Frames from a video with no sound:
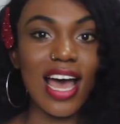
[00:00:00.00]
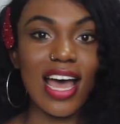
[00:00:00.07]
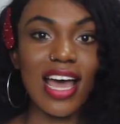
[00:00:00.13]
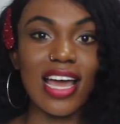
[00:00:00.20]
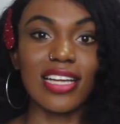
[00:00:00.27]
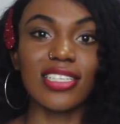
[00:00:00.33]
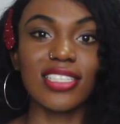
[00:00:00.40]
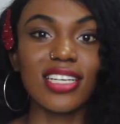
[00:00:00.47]

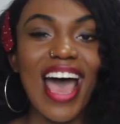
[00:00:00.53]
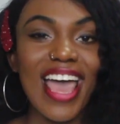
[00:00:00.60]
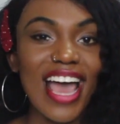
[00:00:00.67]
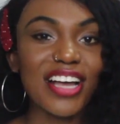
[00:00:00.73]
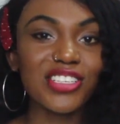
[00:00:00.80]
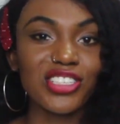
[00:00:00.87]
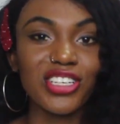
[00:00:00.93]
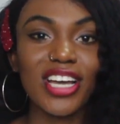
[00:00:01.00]
and I
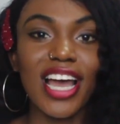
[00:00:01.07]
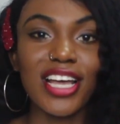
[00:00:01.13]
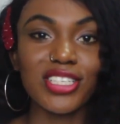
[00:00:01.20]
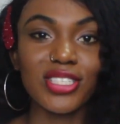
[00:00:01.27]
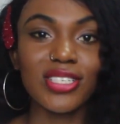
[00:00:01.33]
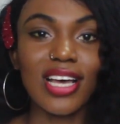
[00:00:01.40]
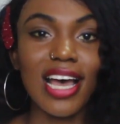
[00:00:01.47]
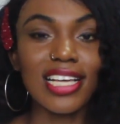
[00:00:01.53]
asked you
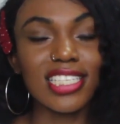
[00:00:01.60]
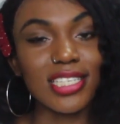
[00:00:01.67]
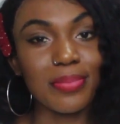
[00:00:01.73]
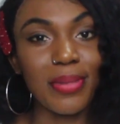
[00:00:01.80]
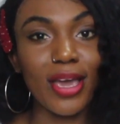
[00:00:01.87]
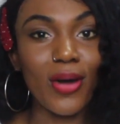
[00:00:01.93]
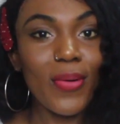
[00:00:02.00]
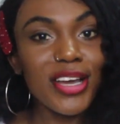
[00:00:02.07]
guys to ask
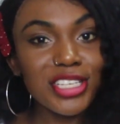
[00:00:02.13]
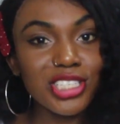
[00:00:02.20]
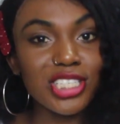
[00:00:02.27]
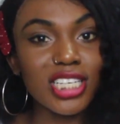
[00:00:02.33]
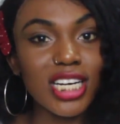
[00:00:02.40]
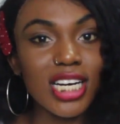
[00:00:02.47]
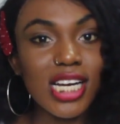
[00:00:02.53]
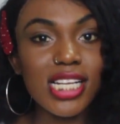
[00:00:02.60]
me
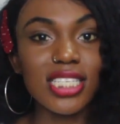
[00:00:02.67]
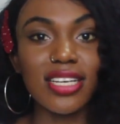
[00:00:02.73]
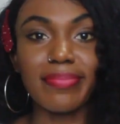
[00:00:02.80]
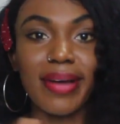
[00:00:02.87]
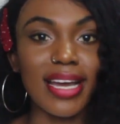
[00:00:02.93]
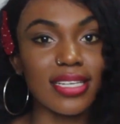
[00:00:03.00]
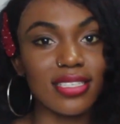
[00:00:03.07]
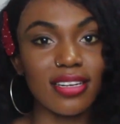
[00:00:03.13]
questions on
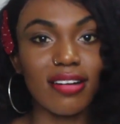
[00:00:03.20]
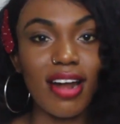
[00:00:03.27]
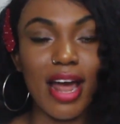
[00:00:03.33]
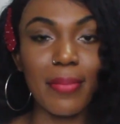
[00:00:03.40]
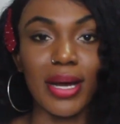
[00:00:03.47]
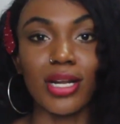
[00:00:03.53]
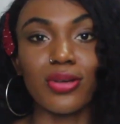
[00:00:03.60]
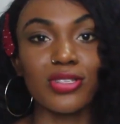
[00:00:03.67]
my
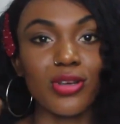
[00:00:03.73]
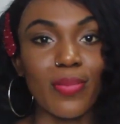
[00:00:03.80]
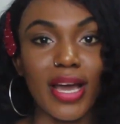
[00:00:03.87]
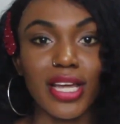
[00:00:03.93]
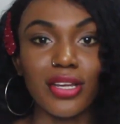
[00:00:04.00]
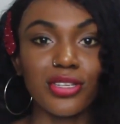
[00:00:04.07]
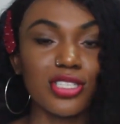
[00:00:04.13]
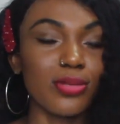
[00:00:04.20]
Instagram and also my
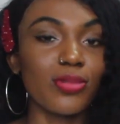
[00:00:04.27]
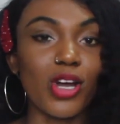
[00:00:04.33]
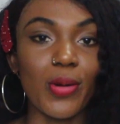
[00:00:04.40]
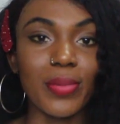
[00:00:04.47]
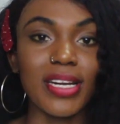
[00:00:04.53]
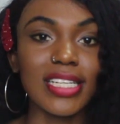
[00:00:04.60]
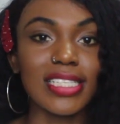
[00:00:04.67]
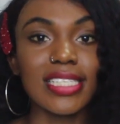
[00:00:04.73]
YouTube
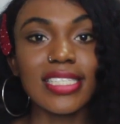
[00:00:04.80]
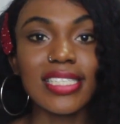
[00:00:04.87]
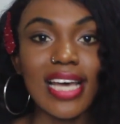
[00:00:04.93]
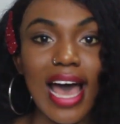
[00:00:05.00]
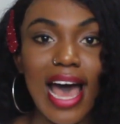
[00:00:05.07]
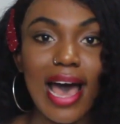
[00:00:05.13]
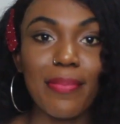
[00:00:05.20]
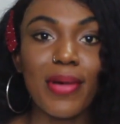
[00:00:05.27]
community
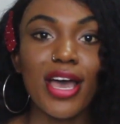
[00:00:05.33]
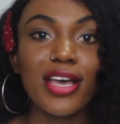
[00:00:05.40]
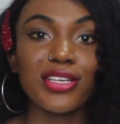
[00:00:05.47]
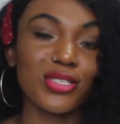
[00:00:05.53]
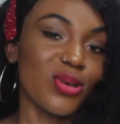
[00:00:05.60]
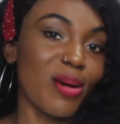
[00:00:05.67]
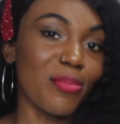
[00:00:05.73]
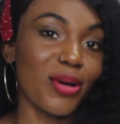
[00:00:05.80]
tab.
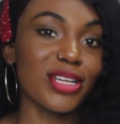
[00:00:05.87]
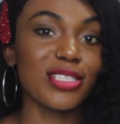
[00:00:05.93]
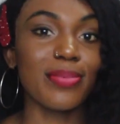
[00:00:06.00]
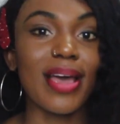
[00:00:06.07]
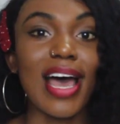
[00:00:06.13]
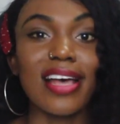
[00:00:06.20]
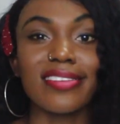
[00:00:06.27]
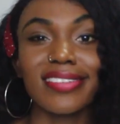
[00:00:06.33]
So I'm going to
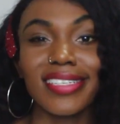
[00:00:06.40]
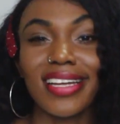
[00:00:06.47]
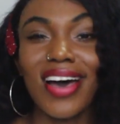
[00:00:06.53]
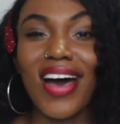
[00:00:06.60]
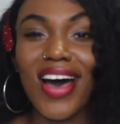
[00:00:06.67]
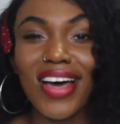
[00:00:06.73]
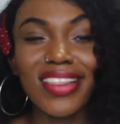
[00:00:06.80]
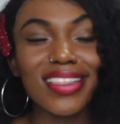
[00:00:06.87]
be answering
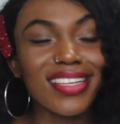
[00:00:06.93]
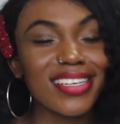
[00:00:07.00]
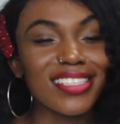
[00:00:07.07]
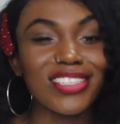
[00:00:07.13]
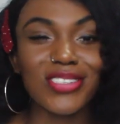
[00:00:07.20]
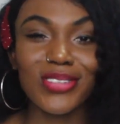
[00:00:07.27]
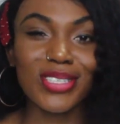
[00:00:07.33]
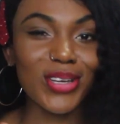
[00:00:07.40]
all
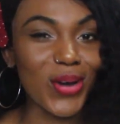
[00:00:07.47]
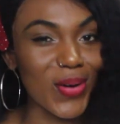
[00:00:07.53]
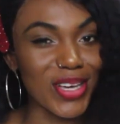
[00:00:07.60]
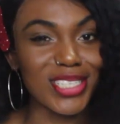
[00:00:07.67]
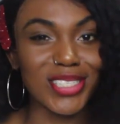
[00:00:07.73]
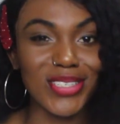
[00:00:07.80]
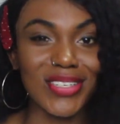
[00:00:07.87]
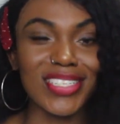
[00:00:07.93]
those juicy
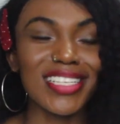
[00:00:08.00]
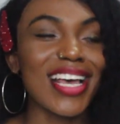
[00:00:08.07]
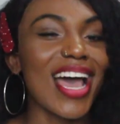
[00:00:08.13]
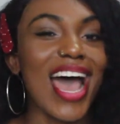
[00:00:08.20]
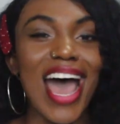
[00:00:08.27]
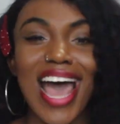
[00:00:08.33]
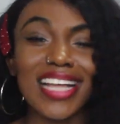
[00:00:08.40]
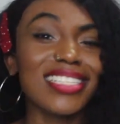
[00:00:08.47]
questions.
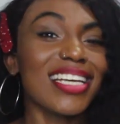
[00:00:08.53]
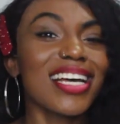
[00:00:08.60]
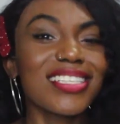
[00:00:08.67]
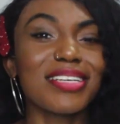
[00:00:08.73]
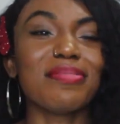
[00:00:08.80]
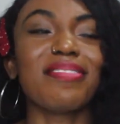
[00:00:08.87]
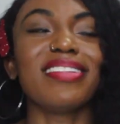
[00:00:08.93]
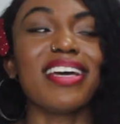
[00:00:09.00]
I checked
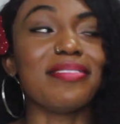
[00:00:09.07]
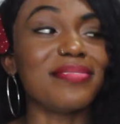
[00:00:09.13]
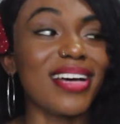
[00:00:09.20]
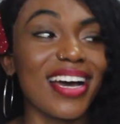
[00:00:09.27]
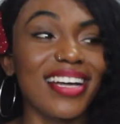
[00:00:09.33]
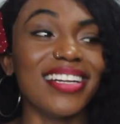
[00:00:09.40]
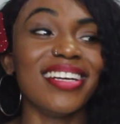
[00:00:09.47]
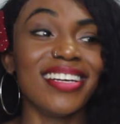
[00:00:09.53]
some of them
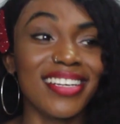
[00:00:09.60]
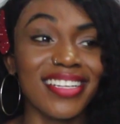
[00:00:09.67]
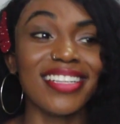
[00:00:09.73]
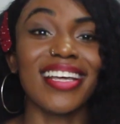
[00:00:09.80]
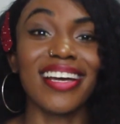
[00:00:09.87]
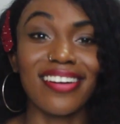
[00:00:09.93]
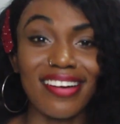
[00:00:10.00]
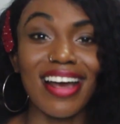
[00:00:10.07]
and
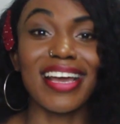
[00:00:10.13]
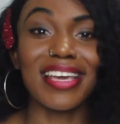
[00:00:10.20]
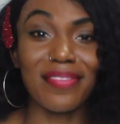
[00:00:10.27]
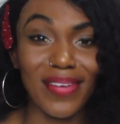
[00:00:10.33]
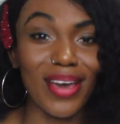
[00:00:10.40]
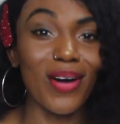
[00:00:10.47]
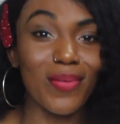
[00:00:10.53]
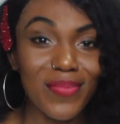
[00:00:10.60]
they're cracking
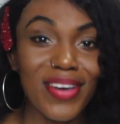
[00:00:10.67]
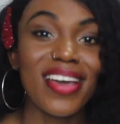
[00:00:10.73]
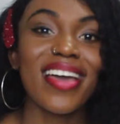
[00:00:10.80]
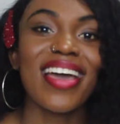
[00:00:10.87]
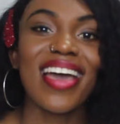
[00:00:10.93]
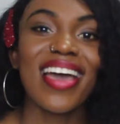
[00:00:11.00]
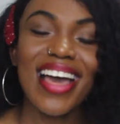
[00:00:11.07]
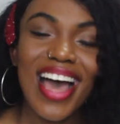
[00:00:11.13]
me up,
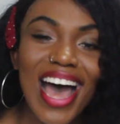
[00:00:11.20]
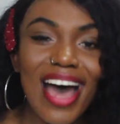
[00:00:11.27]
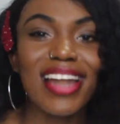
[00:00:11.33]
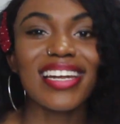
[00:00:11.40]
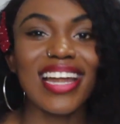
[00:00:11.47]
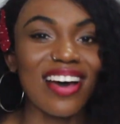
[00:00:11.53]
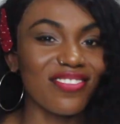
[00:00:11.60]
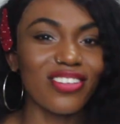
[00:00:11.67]

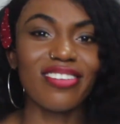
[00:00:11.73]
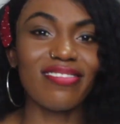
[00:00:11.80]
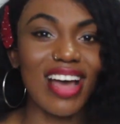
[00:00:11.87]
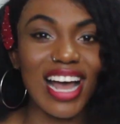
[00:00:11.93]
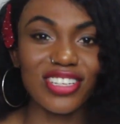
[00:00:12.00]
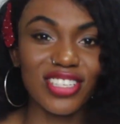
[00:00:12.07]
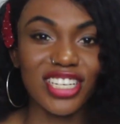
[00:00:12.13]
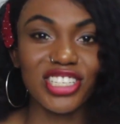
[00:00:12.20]
and I've not
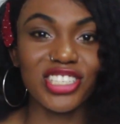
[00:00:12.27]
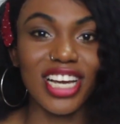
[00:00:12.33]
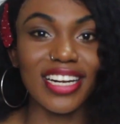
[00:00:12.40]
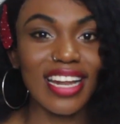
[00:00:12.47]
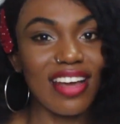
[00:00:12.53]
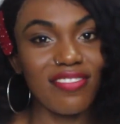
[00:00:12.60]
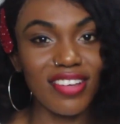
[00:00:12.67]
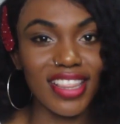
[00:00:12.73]
actually
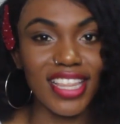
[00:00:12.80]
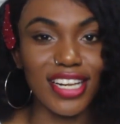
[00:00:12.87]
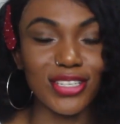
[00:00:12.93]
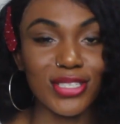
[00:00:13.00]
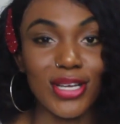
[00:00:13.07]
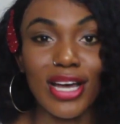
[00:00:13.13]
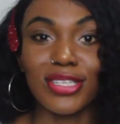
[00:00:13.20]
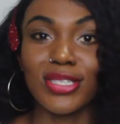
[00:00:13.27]
checked
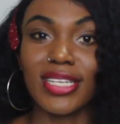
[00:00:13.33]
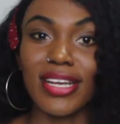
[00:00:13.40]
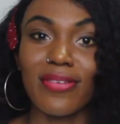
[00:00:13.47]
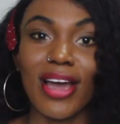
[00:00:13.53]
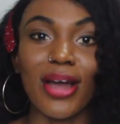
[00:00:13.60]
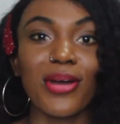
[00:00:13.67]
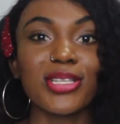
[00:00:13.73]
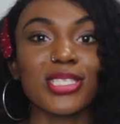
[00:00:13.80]
everything. So today
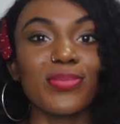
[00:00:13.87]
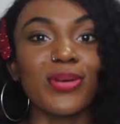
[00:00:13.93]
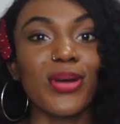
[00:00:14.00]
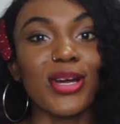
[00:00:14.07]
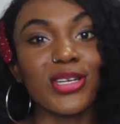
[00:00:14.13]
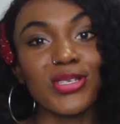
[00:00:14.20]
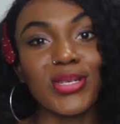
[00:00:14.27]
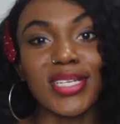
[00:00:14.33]
we are going to be
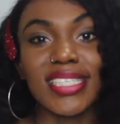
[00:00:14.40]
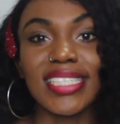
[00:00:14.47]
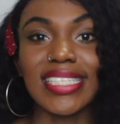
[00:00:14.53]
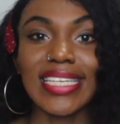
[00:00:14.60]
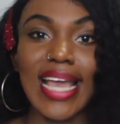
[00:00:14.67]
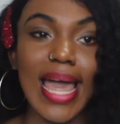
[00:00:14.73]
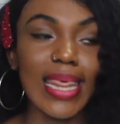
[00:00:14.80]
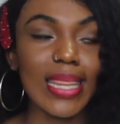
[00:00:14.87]
going through it
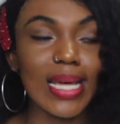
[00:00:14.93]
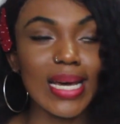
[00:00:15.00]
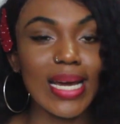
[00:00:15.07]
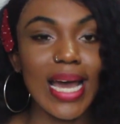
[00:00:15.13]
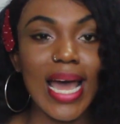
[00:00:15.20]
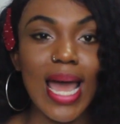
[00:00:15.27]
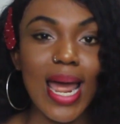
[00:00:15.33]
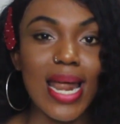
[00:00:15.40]

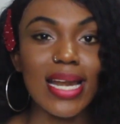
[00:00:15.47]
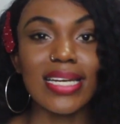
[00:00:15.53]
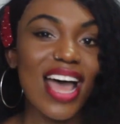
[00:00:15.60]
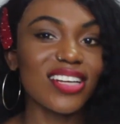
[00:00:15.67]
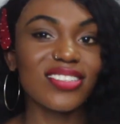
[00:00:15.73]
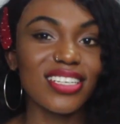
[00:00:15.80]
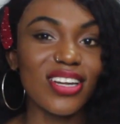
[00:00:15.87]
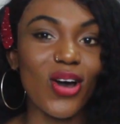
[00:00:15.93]
together and
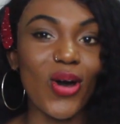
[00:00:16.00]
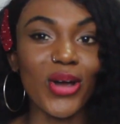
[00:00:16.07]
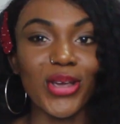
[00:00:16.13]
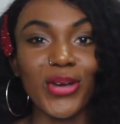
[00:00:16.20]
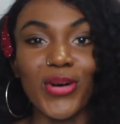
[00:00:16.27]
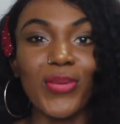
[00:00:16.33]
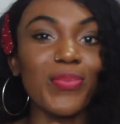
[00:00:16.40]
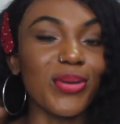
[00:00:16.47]
answering
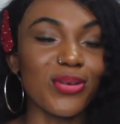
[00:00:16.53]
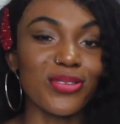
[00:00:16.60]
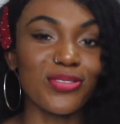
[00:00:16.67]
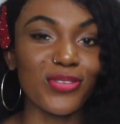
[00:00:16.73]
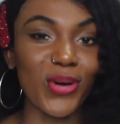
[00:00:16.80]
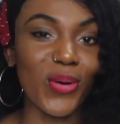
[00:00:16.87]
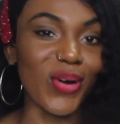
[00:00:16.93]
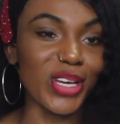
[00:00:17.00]
all your
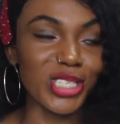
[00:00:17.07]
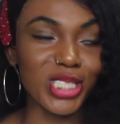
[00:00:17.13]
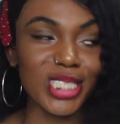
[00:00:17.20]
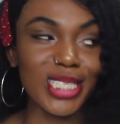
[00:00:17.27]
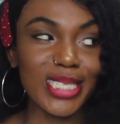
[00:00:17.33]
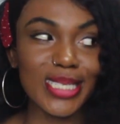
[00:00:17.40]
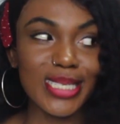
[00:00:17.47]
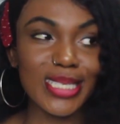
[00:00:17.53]
beautiful
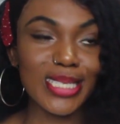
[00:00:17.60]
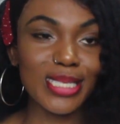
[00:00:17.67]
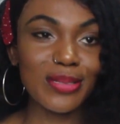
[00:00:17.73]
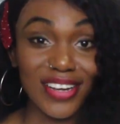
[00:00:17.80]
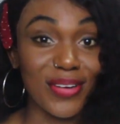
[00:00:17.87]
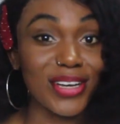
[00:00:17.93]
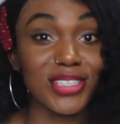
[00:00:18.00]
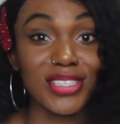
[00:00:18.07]
questions.
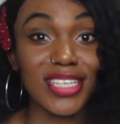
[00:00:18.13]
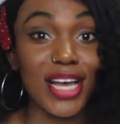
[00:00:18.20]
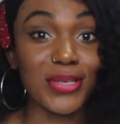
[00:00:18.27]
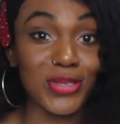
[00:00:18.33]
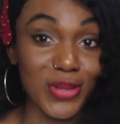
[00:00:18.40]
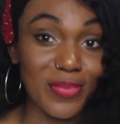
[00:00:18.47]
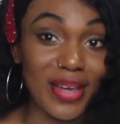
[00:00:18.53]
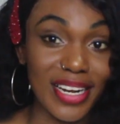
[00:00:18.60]
The questions are
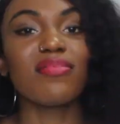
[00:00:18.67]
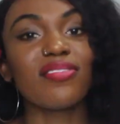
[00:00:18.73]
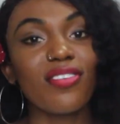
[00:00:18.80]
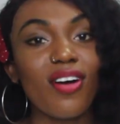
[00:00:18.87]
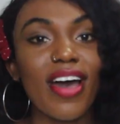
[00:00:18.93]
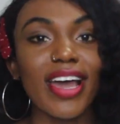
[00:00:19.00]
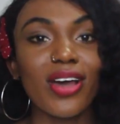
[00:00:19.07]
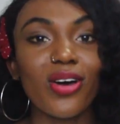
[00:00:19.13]
so many.
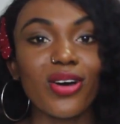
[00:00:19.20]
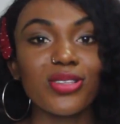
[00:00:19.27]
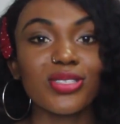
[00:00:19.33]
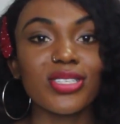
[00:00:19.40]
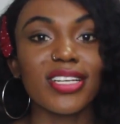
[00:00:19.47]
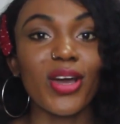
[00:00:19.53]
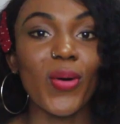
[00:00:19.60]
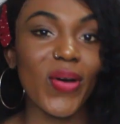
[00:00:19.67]
Before I go on
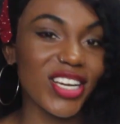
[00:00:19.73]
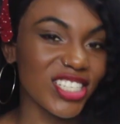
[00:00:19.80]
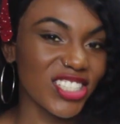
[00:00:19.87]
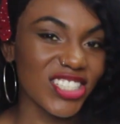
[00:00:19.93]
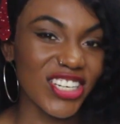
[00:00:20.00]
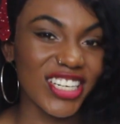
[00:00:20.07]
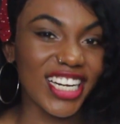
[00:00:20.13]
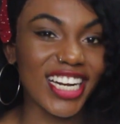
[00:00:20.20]
to the
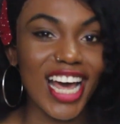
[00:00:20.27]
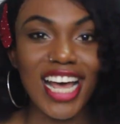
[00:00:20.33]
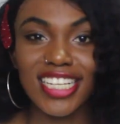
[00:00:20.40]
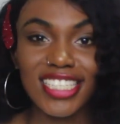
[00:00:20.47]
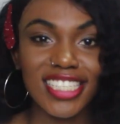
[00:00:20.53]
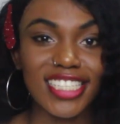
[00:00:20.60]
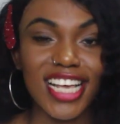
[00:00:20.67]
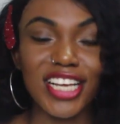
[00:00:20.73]
question and
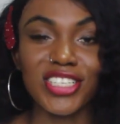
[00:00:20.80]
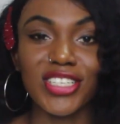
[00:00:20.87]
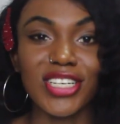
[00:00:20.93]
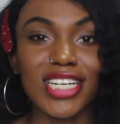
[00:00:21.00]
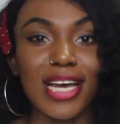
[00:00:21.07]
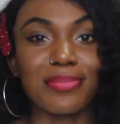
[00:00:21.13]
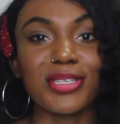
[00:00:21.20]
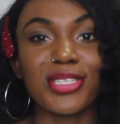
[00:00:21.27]
answer
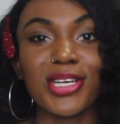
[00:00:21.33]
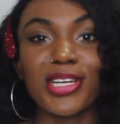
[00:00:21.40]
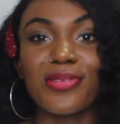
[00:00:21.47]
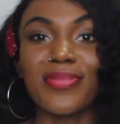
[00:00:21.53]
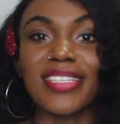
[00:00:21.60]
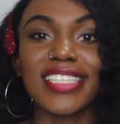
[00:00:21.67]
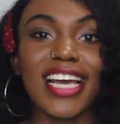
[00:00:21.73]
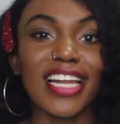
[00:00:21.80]
section, I'm just going
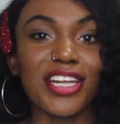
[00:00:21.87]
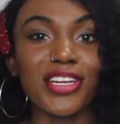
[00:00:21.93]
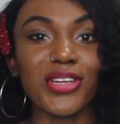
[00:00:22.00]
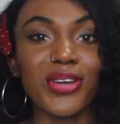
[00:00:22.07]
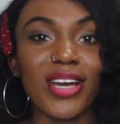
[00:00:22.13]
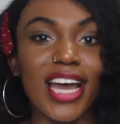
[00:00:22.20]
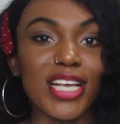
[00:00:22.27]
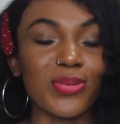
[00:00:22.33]
to be telling
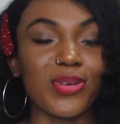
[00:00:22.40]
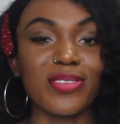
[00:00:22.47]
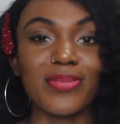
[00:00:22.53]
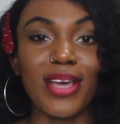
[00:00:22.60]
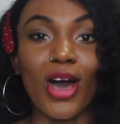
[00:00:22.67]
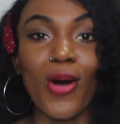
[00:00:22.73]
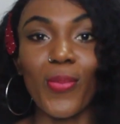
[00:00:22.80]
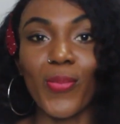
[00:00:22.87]
you guys what's
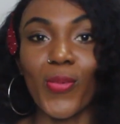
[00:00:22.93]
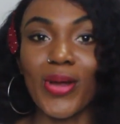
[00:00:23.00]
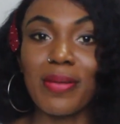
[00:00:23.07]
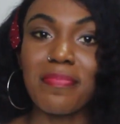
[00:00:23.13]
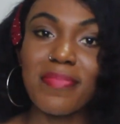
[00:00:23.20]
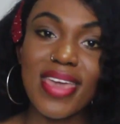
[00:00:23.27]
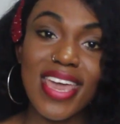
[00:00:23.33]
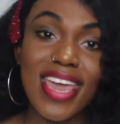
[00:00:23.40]
been up
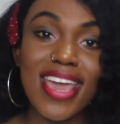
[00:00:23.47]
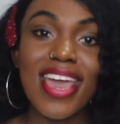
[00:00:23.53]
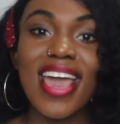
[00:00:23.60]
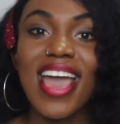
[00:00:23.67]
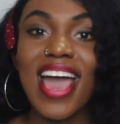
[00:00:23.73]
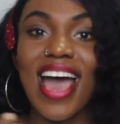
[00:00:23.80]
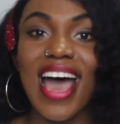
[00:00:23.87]
with me